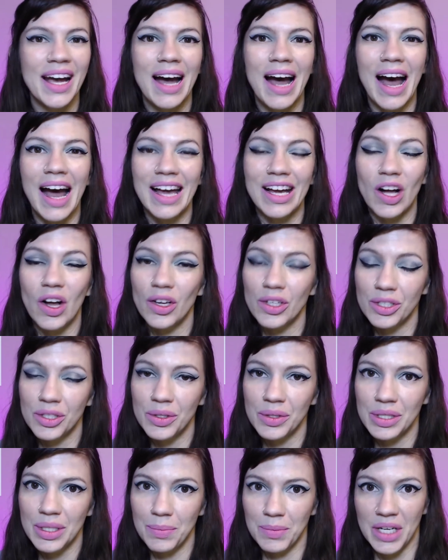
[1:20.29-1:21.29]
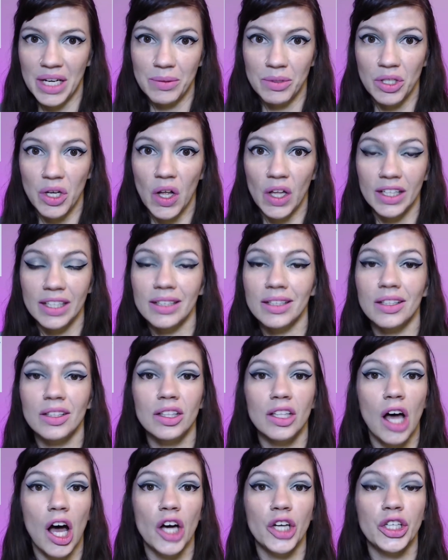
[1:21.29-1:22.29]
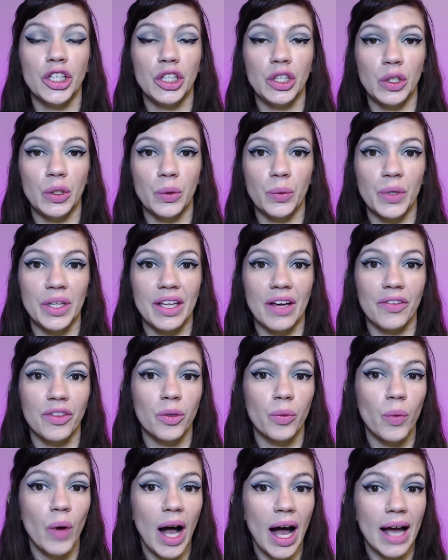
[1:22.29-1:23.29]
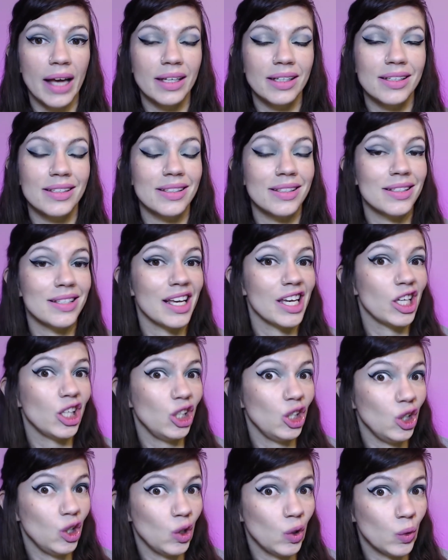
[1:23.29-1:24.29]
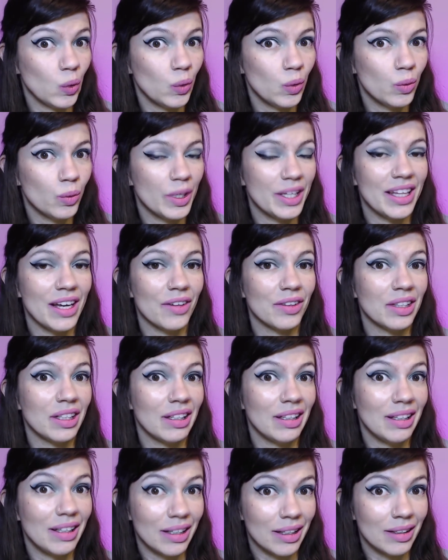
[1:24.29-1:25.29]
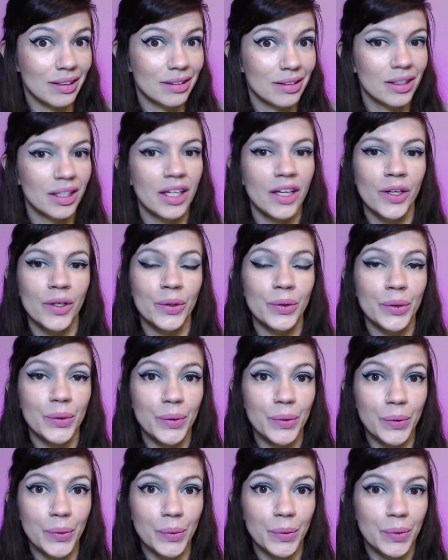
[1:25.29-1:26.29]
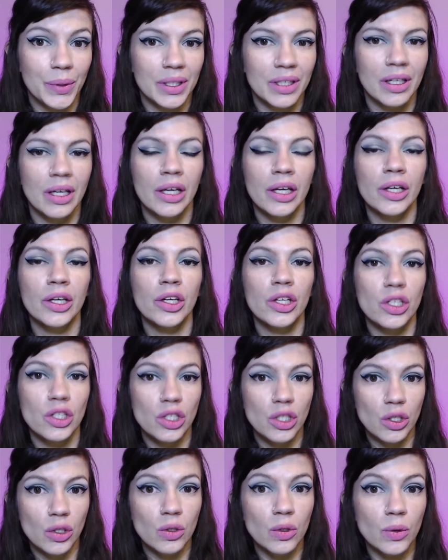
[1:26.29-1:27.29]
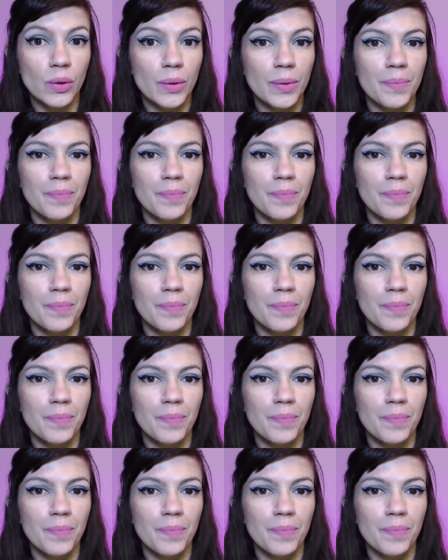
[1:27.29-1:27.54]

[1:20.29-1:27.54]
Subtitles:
I also sometimes call it the long U without the Y, because it's like U without the Y. Ooh. Do.